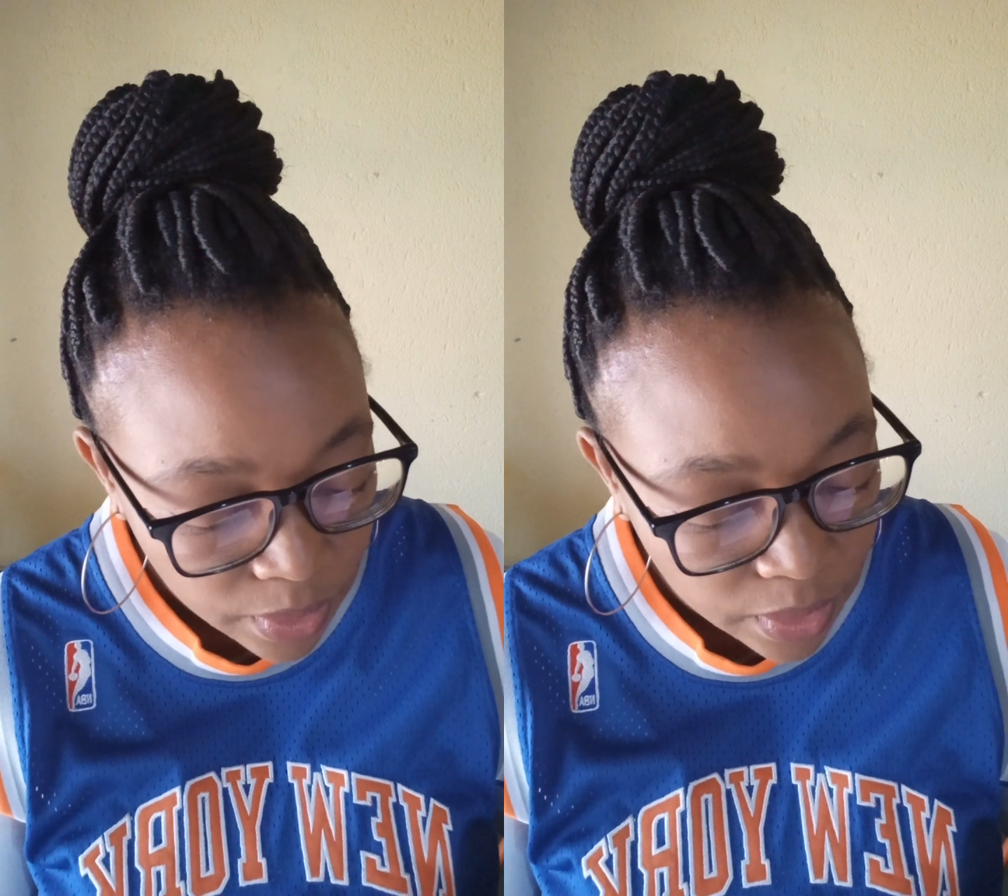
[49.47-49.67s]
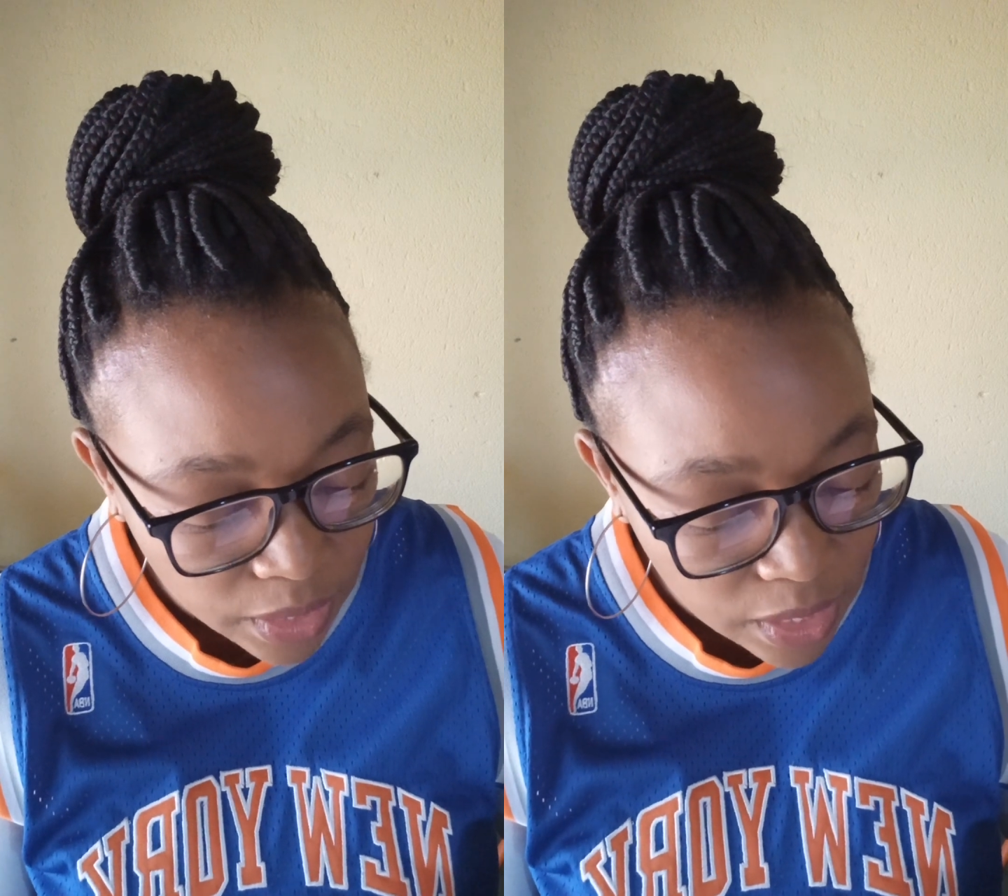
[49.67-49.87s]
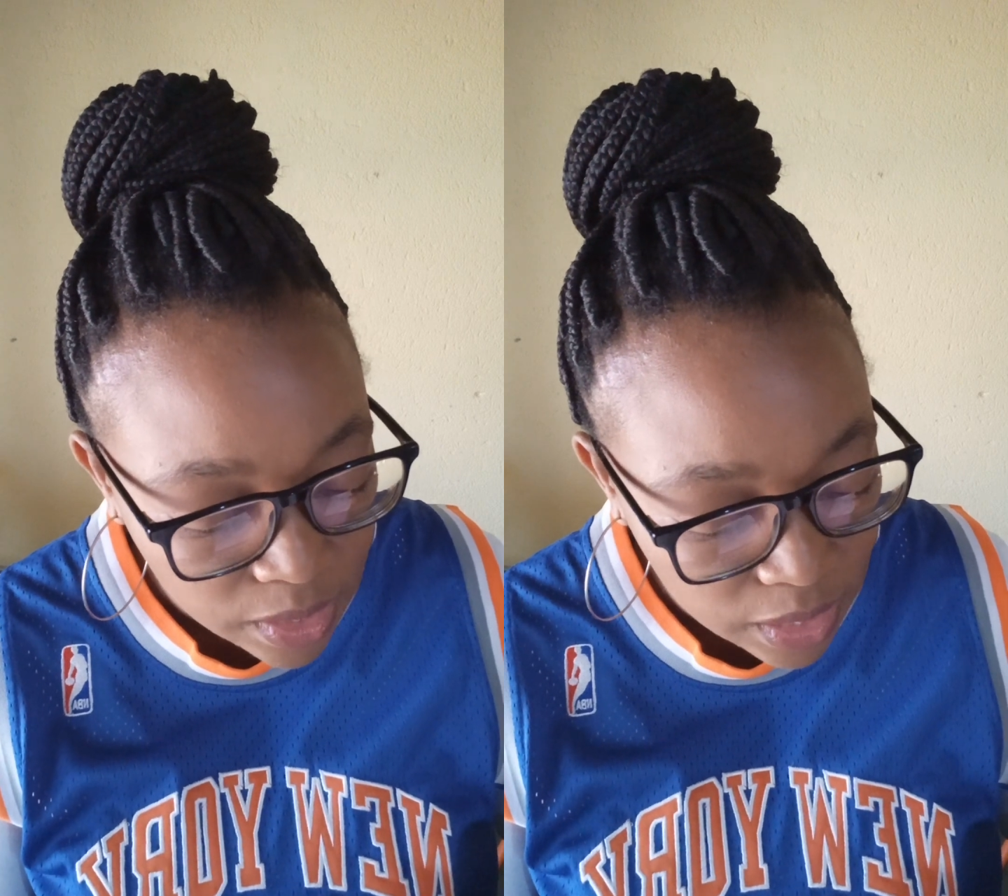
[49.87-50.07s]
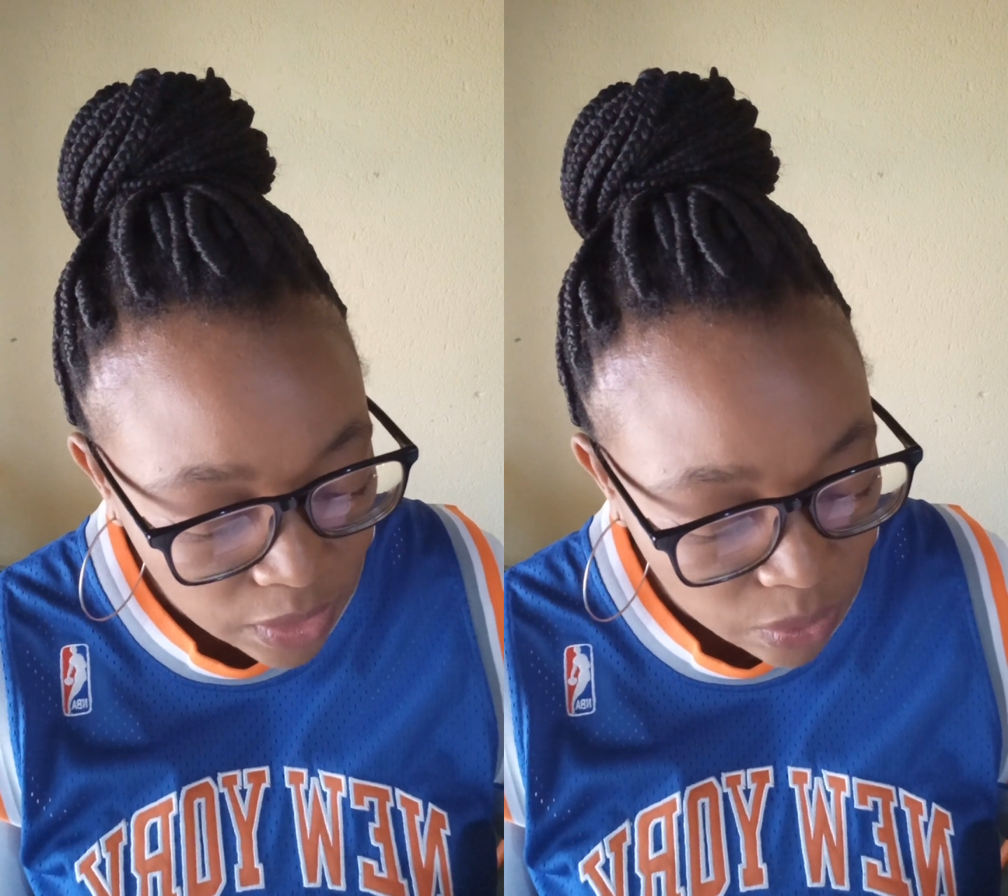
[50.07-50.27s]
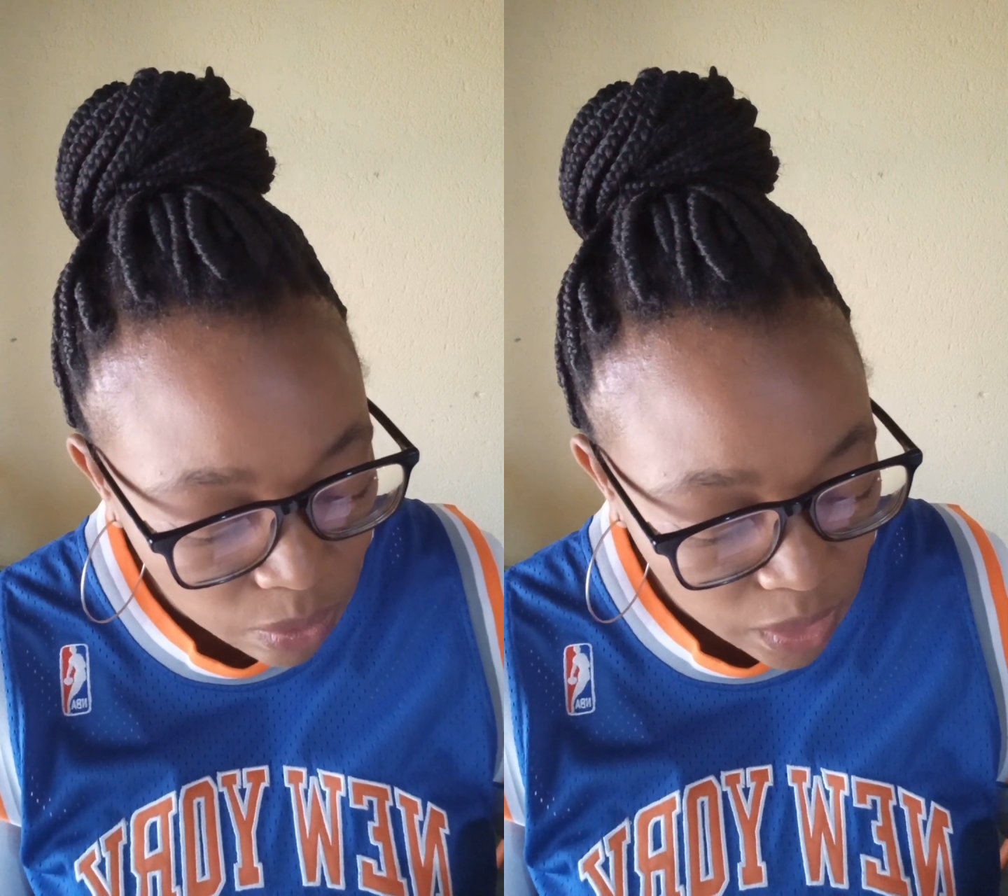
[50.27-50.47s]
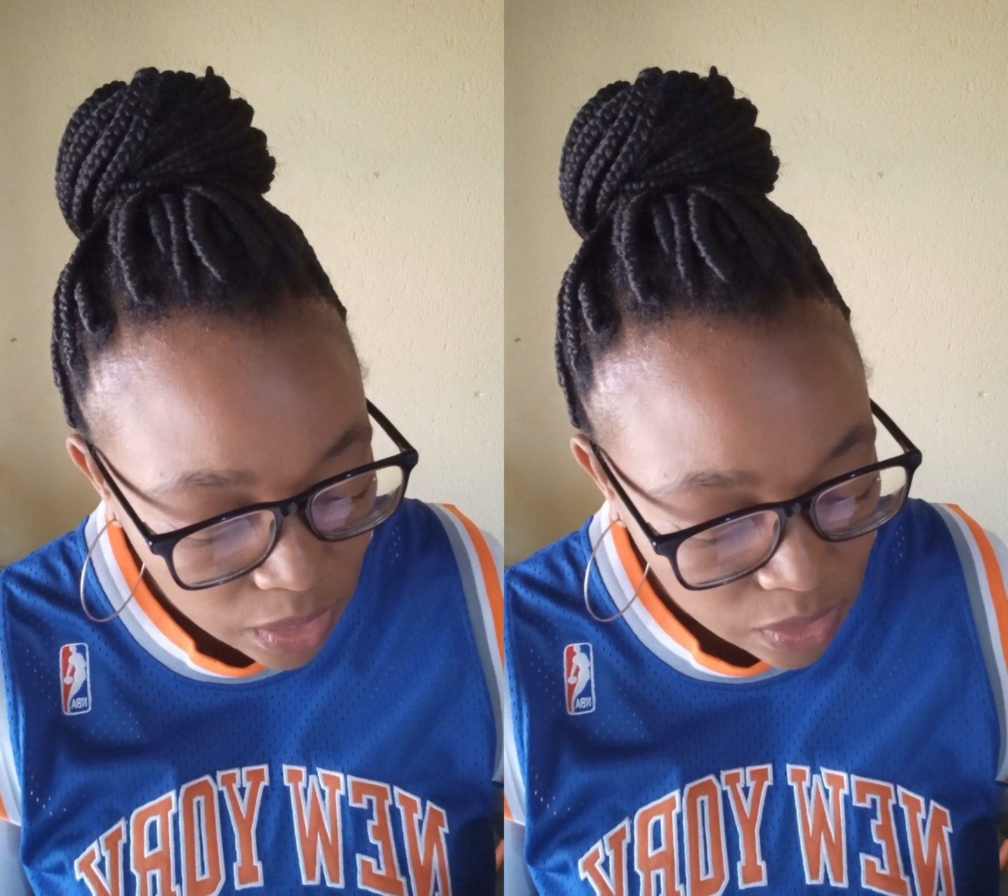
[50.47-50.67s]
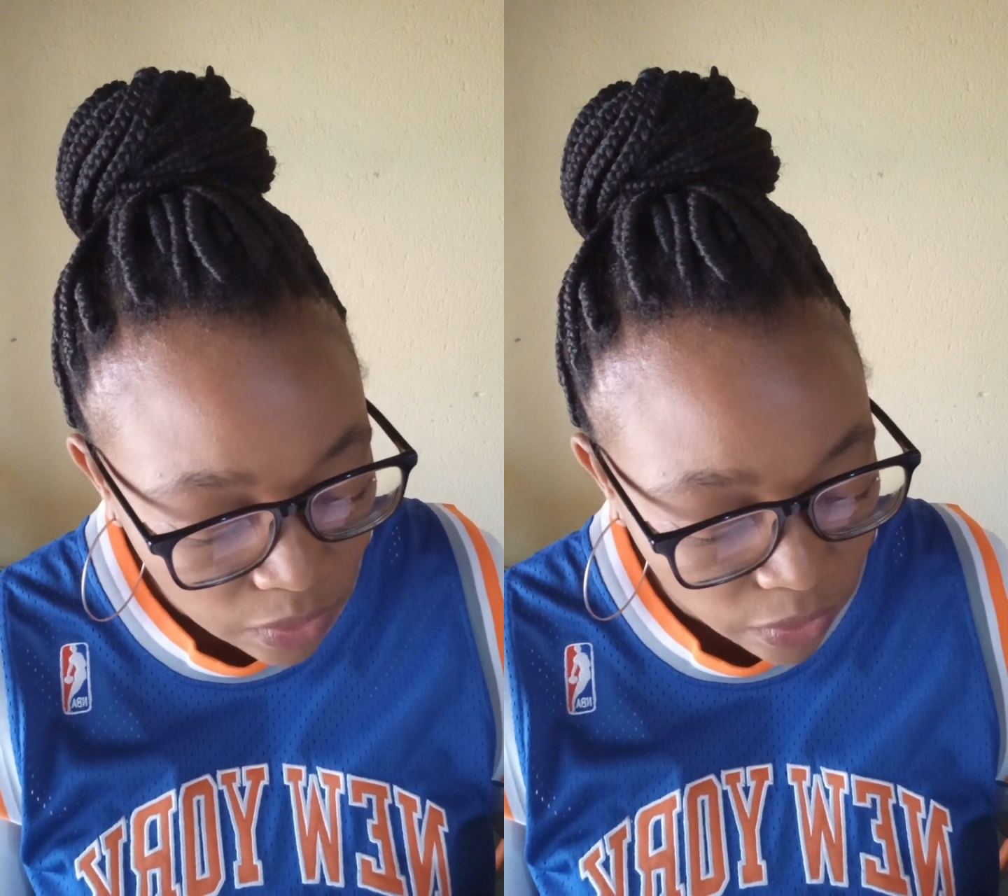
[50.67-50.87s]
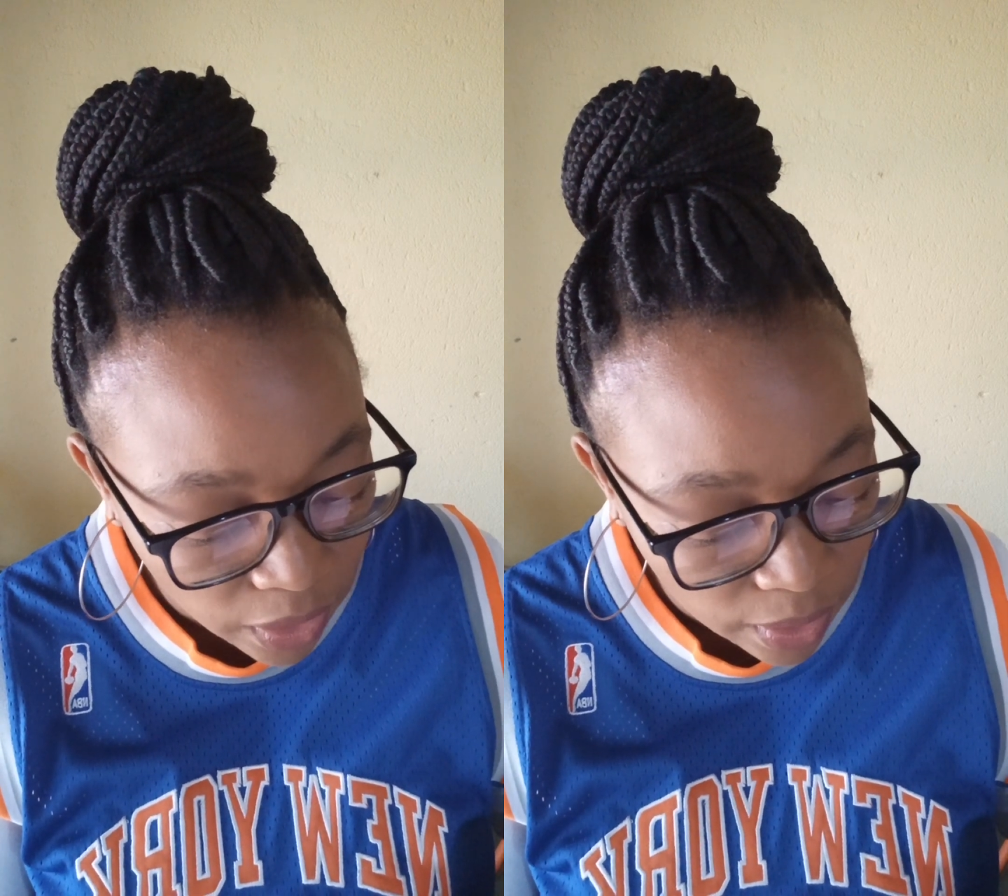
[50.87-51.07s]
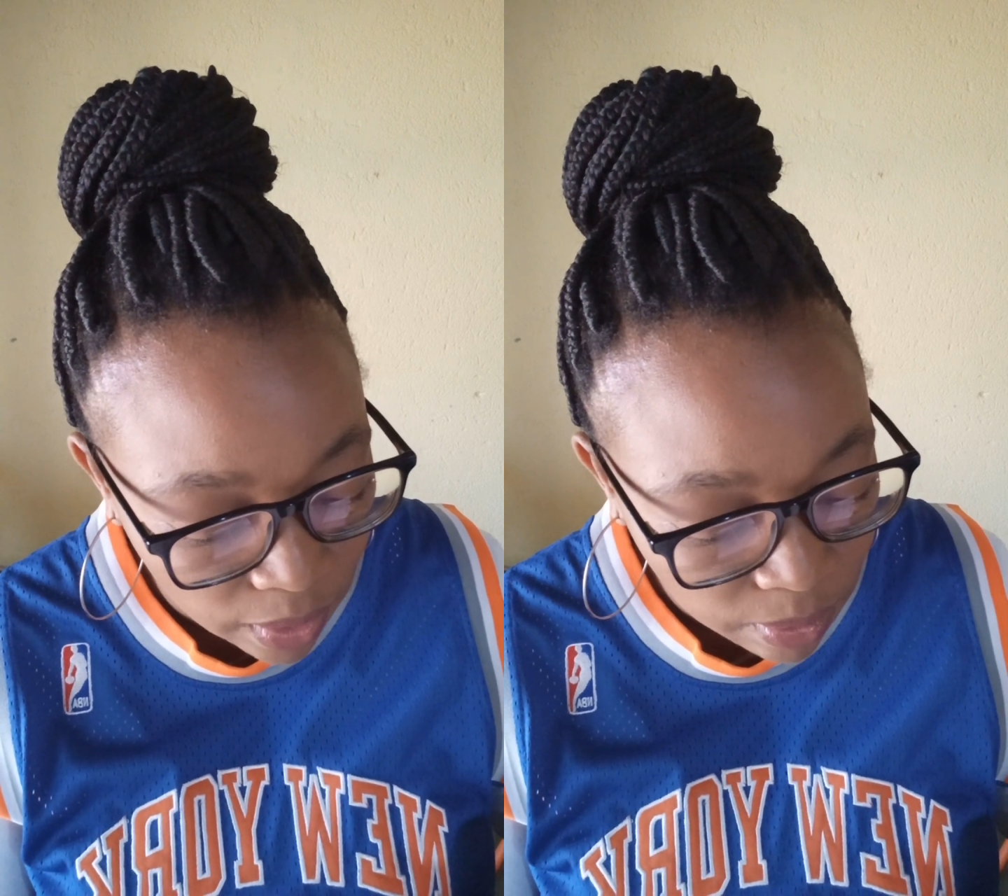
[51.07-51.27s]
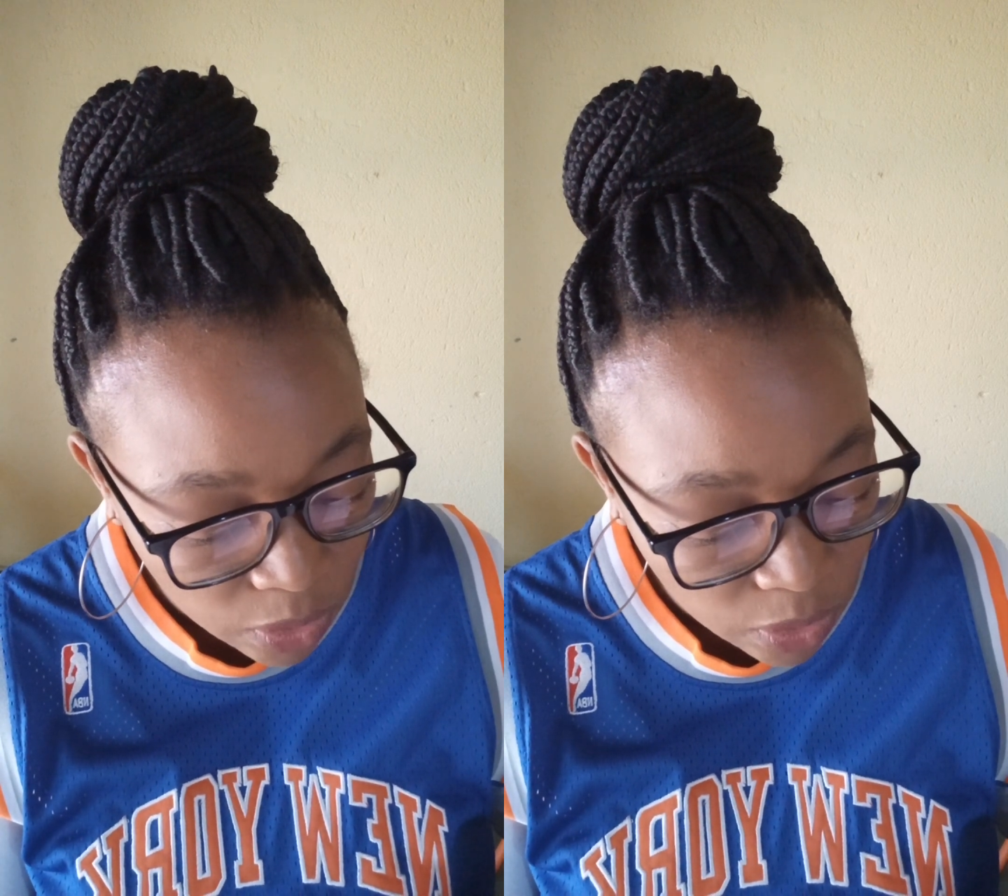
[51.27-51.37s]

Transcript: These are the words of him